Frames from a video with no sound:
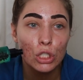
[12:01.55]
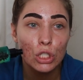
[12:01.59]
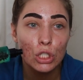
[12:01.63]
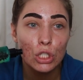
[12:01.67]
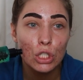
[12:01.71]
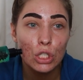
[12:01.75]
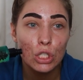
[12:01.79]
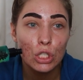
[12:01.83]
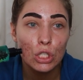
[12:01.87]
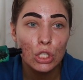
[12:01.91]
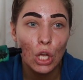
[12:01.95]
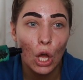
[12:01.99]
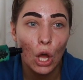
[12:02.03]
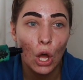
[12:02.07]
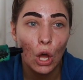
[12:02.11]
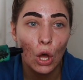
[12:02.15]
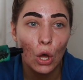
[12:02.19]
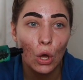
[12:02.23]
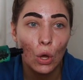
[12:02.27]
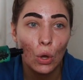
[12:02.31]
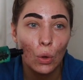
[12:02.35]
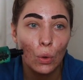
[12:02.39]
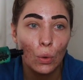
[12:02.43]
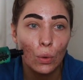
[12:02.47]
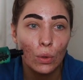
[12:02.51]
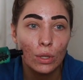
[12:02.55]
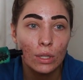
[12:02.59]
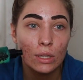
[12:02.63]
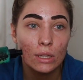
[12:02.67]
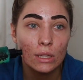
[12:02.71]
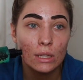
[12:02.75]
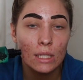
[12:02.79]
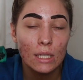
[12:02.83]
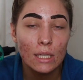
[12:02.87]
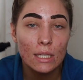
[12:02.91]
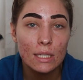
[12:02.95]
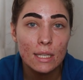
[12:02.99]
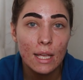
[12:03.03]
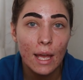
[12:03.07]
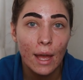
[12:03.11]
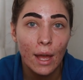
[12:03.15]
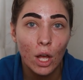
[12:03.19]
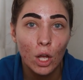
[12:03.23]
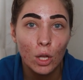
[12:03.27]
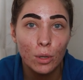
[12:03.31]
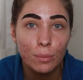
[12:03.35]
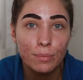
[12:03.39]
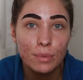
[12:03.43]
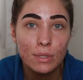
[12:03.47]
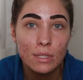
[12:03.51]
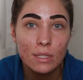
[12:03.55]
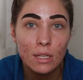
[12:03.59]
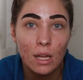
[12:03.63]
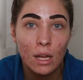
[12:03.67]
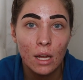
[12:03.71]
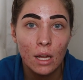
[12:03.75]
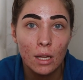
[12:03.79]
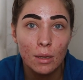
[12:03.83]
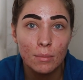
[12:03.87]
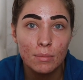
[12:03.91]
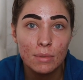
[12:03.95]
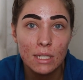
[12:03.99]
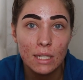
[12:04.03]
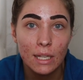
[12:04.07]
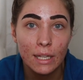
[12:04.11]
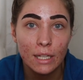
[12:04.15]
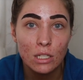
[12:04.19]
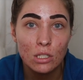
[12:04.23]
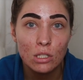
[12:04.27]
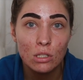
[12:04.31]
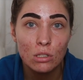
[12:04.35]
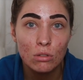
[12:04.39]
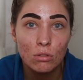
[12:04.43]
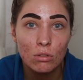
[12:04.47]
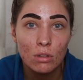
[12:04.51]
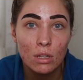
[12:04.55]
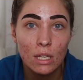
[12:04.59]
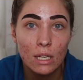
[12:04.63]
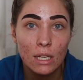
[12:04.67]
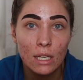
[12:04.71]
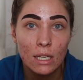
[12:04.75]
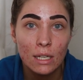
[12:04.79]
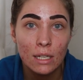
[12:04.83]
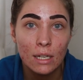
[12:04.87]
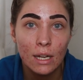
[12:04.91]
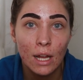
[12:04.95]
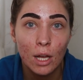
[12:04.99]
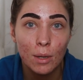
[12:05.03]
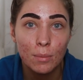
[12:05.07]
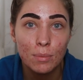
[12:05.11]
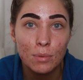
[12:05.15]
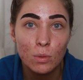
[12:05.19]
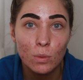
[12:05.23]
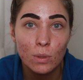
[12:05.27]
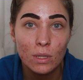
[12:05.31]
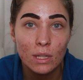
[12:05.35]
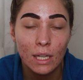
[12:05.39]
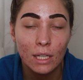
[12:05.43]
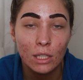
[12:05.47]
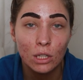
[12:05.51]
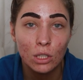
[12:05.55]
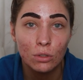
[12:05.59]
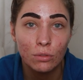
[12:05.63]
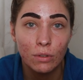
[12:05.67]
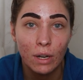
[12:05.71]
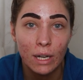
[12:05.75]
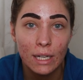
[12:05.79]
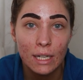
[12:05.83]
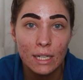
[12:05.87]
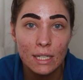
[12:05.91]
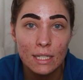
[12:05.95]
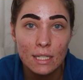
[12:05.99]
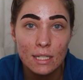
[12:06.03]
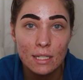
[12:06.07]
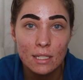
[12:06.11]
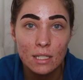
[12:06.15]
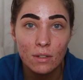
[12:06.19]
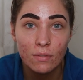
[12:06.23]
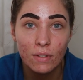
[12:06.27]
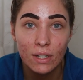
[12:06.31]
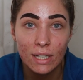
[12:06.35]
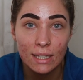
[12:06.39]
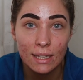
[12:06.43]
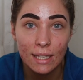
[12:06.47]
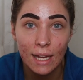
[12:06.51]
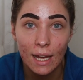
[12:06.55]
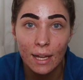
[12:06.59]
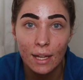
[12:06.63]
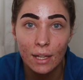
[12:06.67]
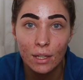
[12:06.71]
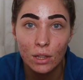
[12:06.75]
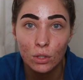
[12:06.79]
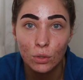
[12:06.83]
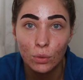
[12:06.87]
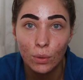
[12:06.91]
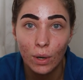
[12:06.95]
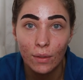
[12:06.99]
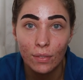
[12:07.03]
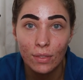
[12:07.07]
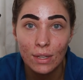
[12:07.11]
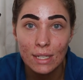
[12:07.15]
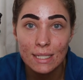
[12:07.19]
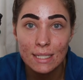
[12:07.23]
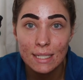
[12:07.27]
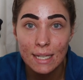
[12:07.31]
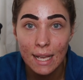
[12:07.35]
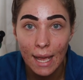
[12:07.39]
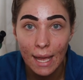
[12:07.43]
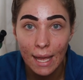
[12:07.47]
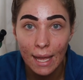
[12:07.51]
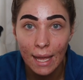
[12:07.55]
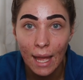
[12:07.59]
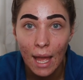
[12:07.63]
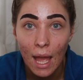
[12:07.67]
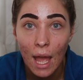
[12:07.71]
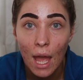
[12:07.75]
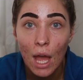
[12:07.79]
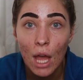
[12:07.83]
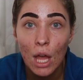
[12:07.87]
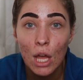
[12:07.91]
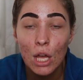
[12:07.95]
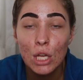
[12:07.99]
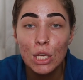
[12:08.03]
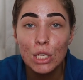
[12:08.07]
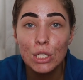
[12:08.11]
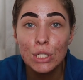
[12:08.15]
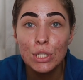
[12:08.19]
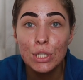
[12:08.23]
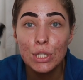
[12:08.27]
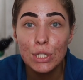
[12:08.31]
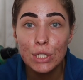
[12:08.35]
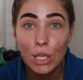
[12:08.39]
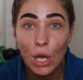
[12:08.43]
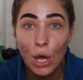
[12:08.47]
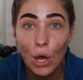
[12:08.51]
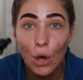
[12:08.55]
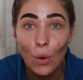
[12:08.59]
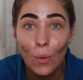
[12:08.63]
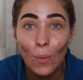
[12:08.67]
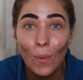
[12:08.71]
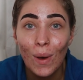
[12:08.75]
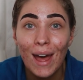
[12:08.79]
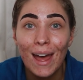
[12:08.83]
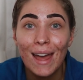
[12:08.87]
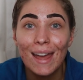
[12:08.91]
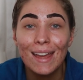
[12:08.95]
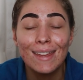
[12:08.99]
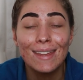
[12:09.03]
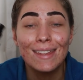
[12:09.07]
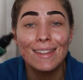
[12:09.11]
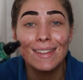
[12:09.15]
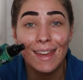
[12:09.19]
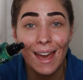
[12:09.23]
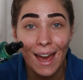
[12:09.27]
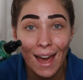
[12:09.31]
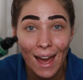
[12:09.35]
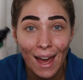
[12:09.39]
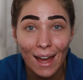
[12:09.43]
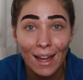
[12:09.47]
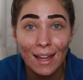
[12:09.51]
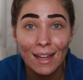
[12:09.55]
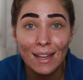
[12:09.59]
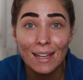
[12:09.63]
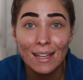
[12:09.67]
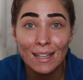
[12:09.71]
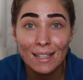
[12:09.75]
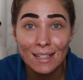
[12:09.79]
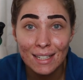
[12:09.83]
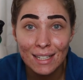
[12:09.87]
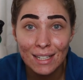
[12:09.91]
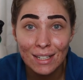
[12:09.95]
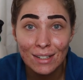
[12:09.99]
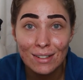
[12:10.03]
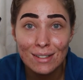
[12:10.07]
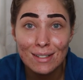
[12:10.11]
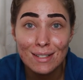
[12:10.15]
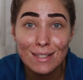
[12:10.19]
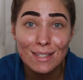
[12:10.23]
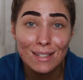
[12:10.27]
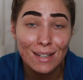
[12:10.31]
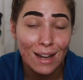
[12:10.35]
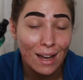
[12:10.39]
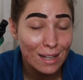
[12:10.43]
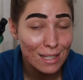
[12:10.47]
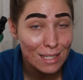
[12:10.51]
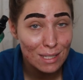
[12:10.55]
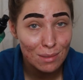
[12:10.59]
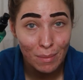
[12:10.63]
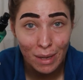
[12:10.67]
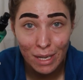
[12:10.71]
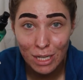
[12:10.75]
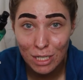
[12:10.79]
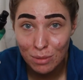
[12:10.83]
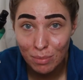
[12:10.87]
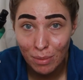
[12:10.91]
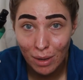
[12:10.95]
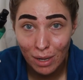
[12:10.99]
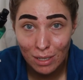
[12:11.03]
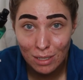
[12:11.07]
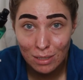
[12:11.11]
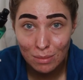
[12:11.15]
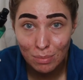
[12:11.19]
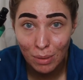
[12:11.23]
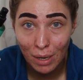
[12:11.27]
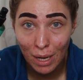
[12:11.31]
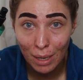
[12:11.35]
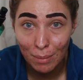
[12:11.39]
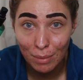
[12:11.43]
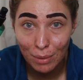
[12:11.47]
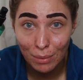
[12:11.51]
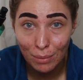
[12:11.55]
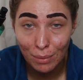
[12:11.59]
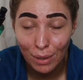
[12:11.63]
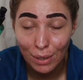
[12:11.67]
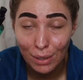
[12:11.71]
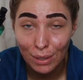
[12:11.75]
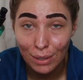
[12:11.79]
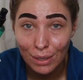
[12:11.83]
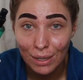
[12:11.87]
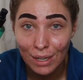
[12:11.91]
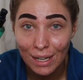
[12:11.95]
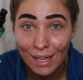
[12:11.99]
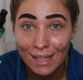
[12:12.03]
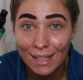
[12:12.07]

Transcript: So this helps um, to like soothe it and helps with like the redness and stuff like that throughout the day. So yeah, in here is not Smashbox Primer Water.